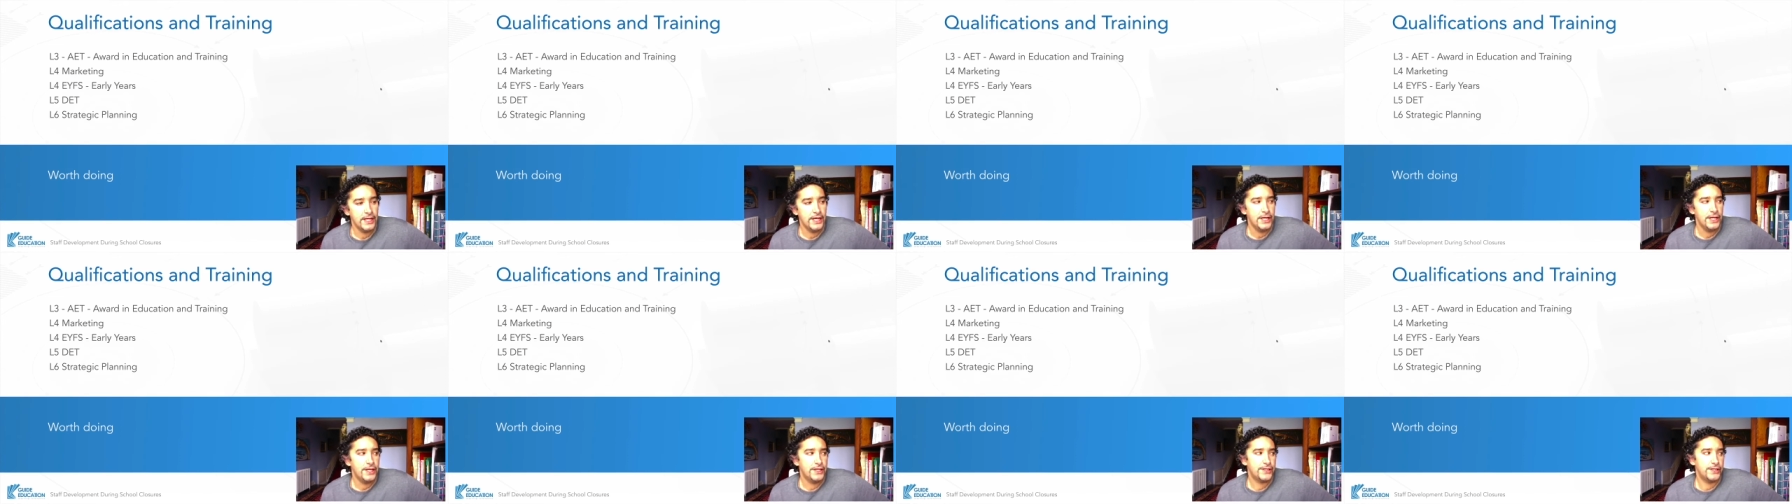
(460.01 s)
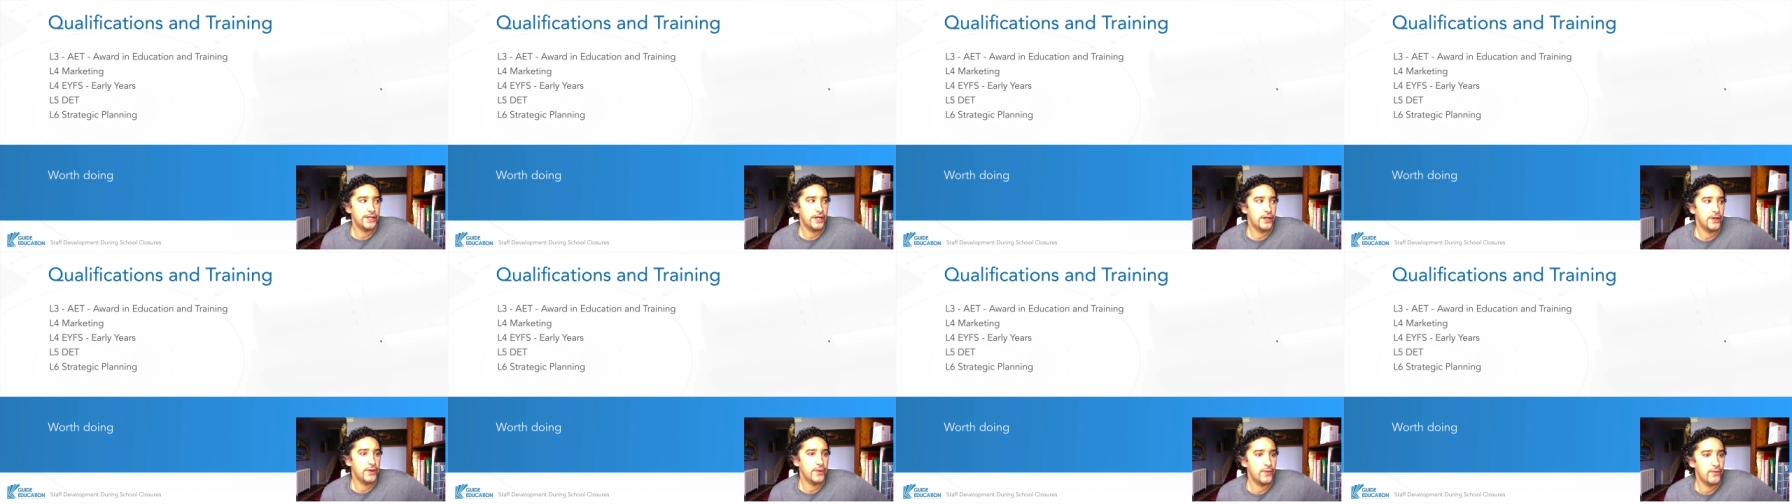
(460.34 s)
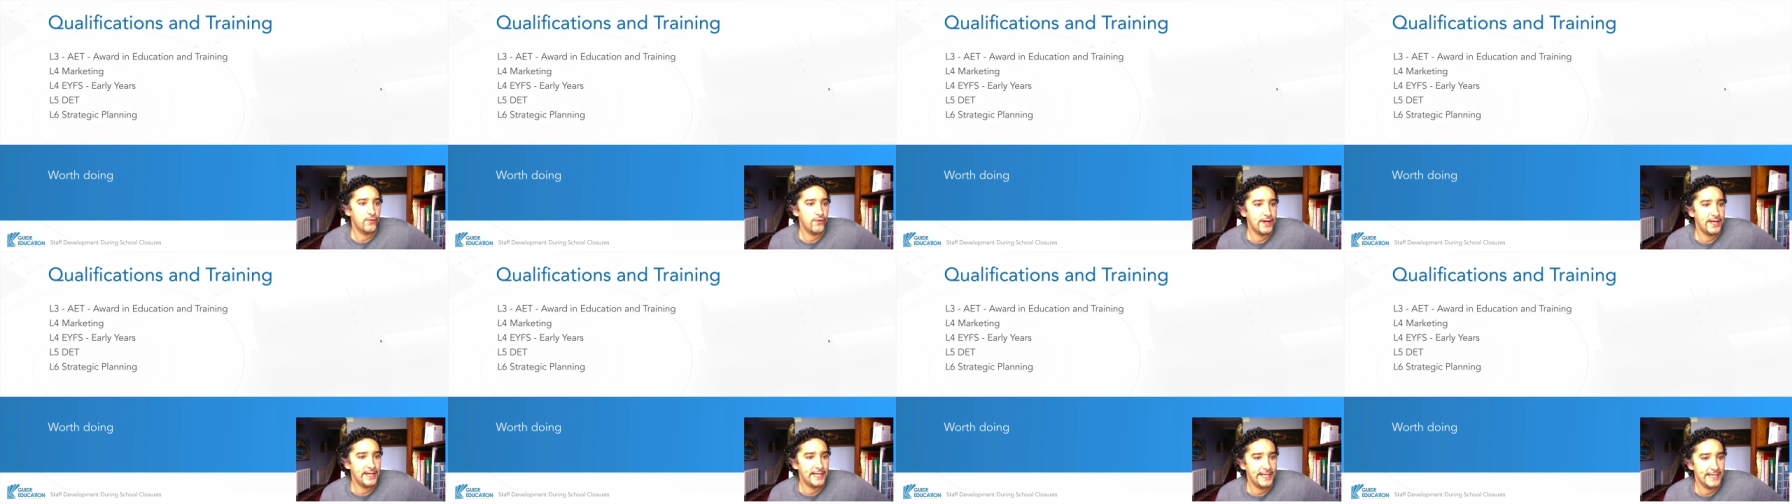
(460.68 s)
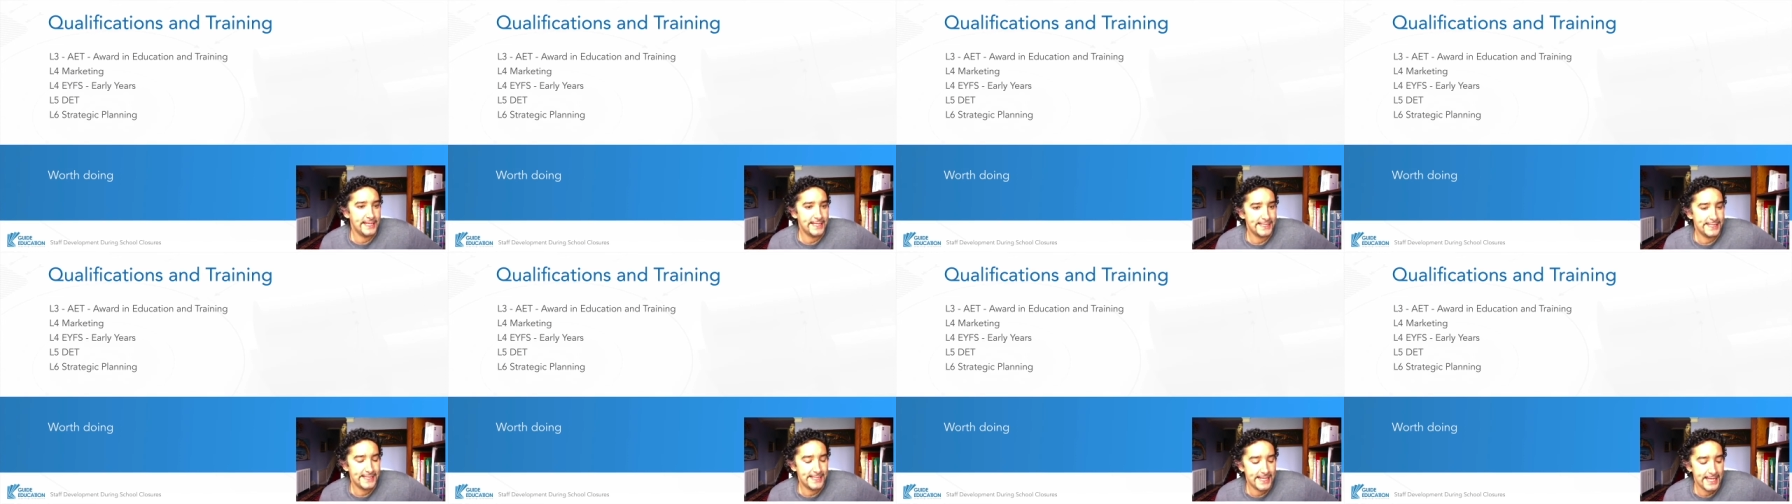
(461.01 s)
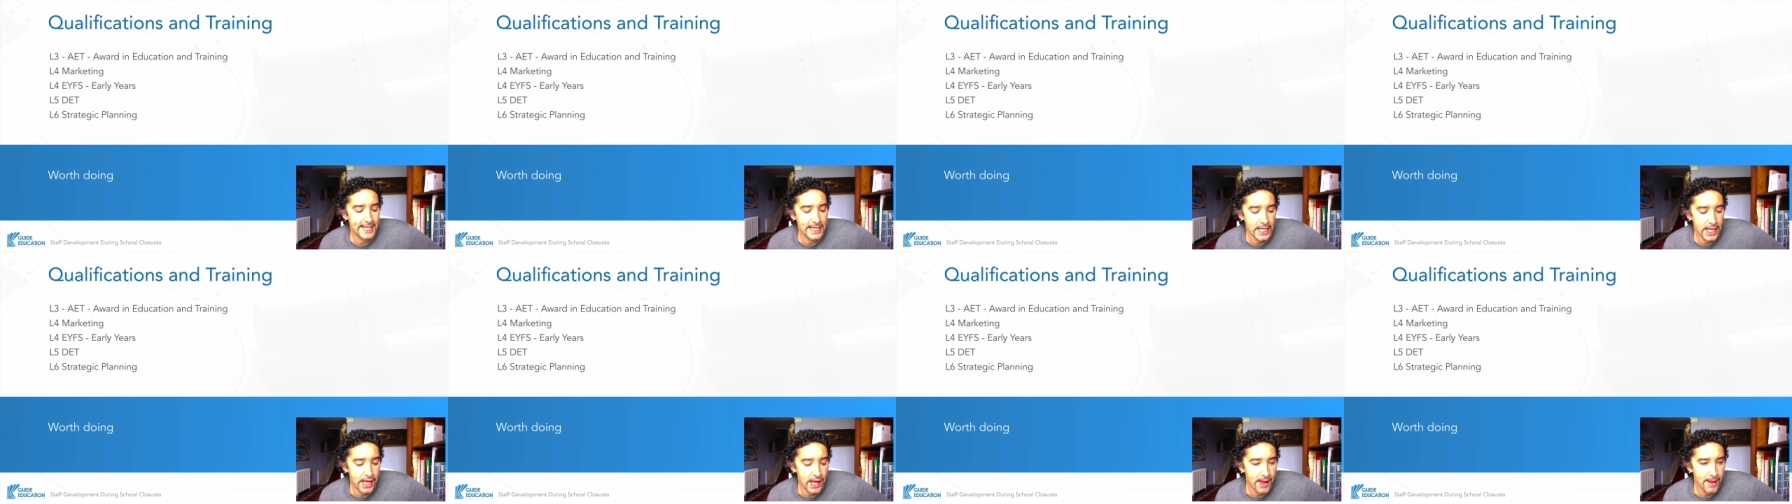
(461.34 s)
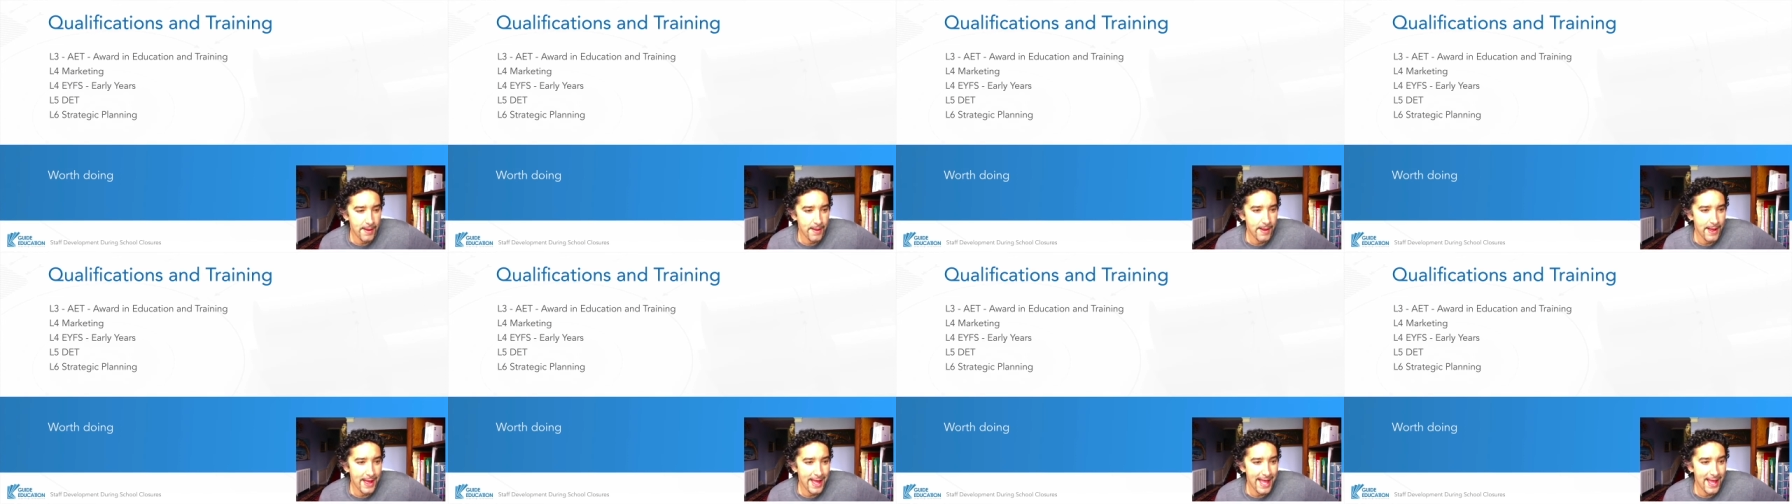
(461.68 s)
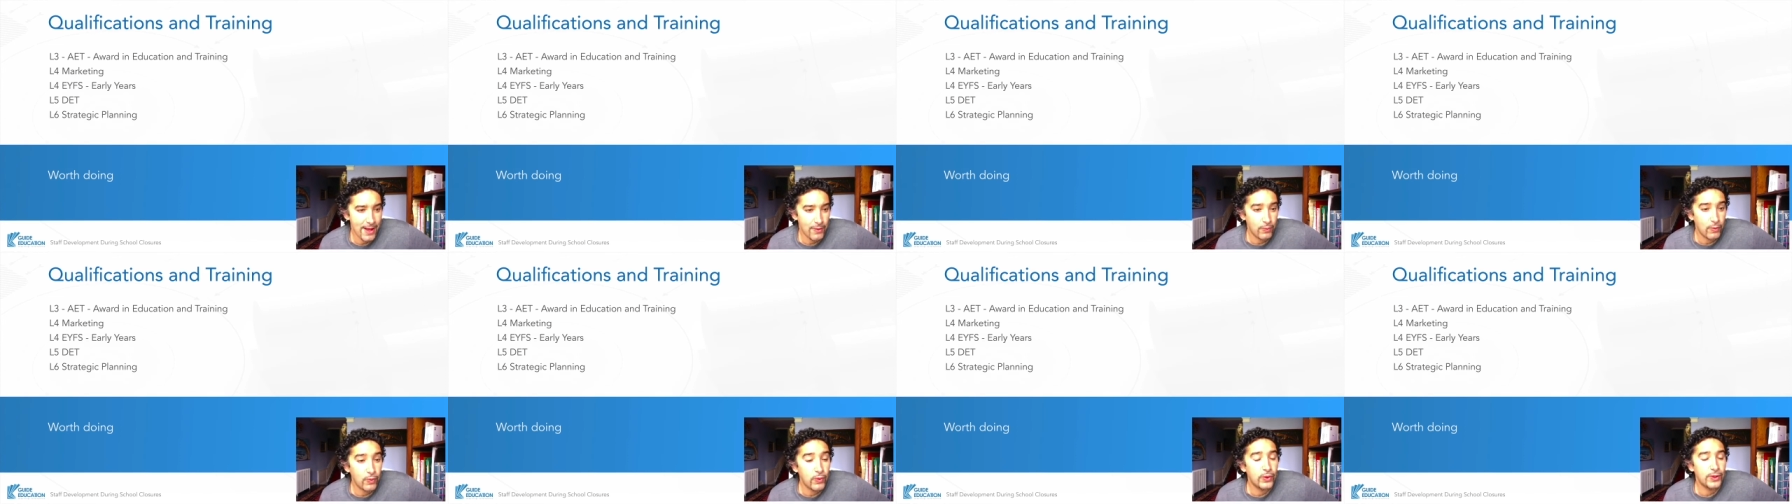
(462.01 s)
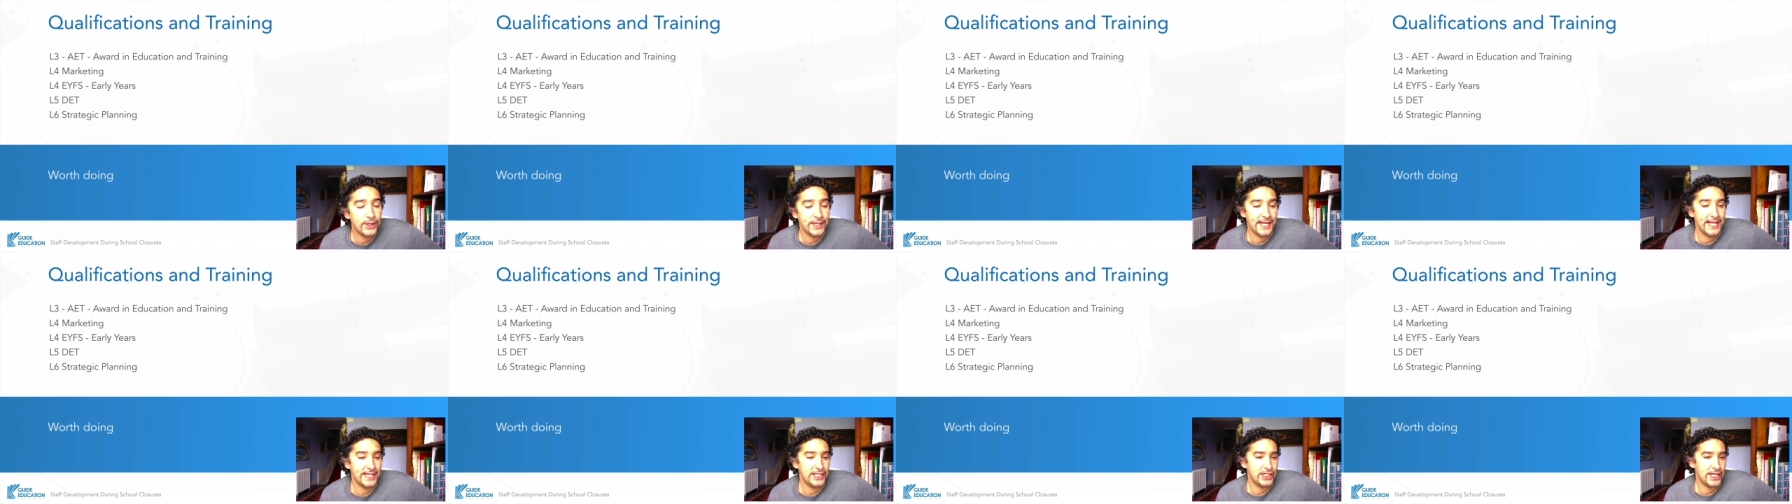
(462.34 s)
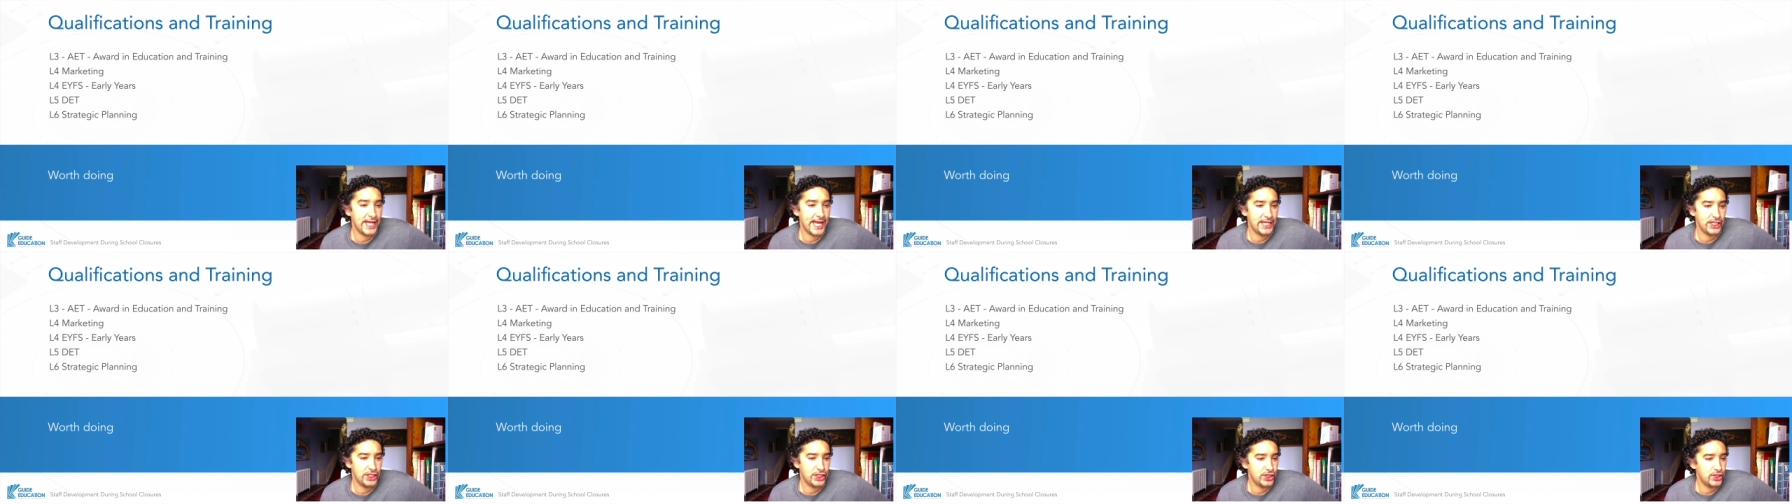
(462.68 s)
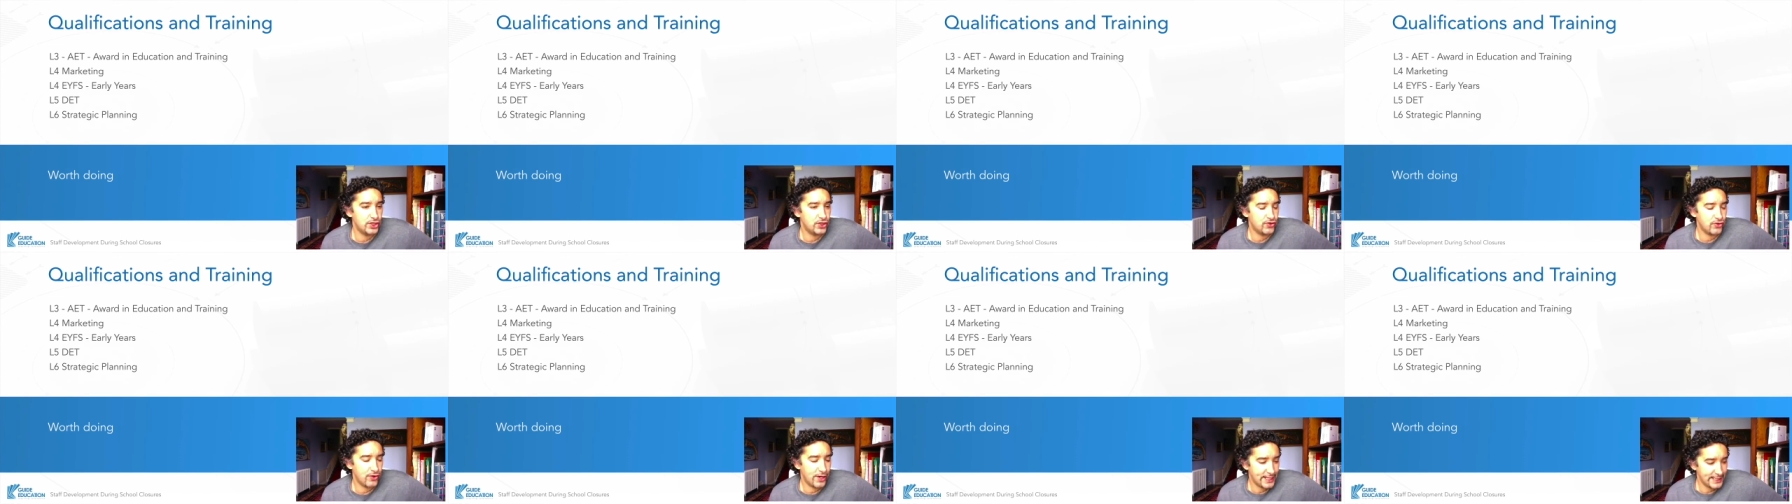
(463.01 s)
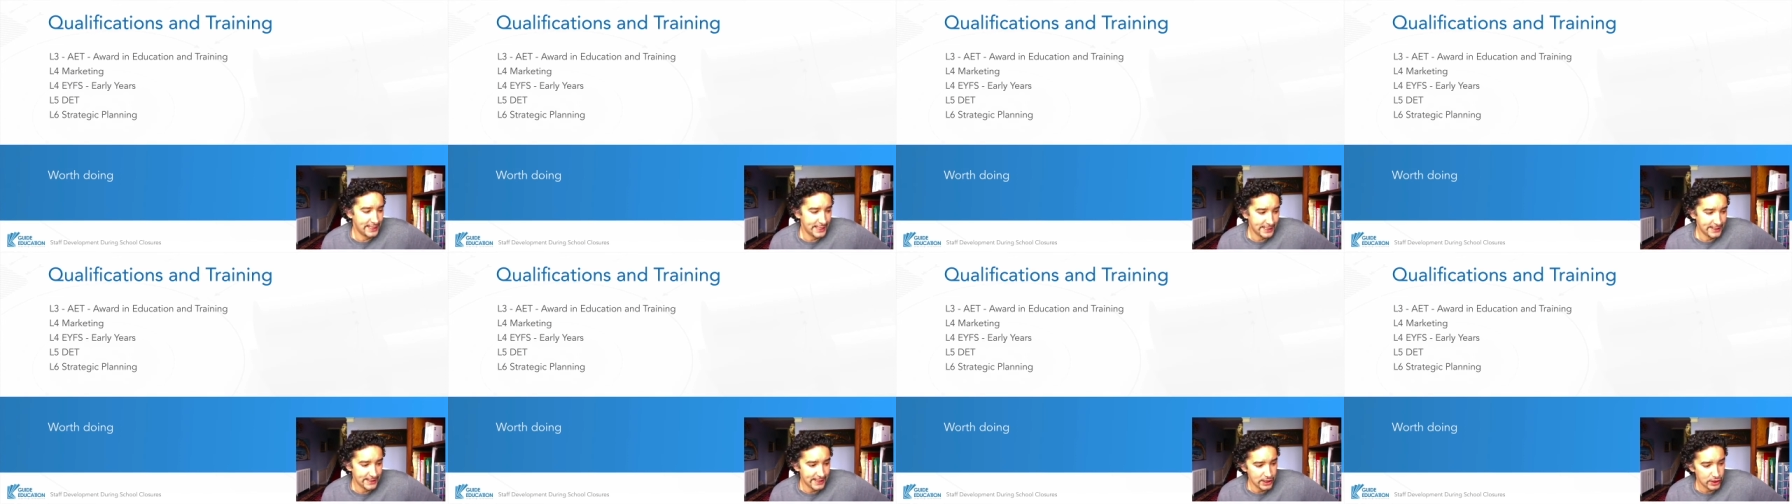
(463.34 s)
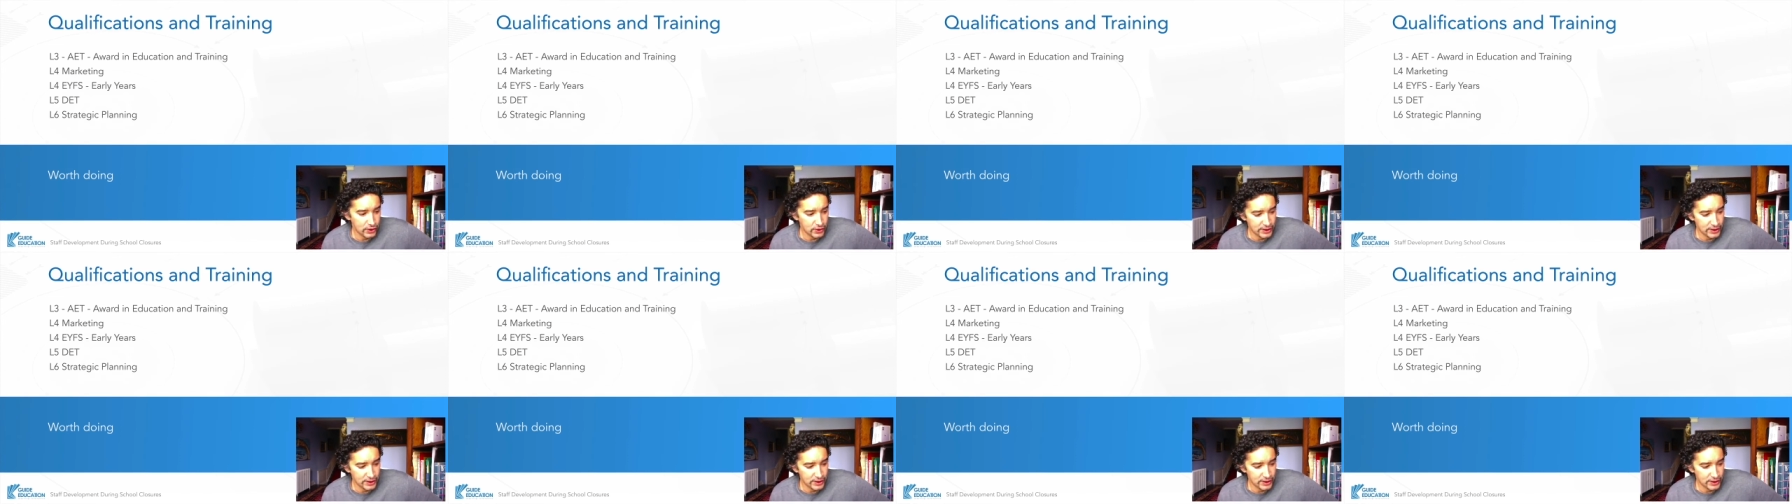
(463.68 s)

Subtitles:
So really, it's the award in education and training that you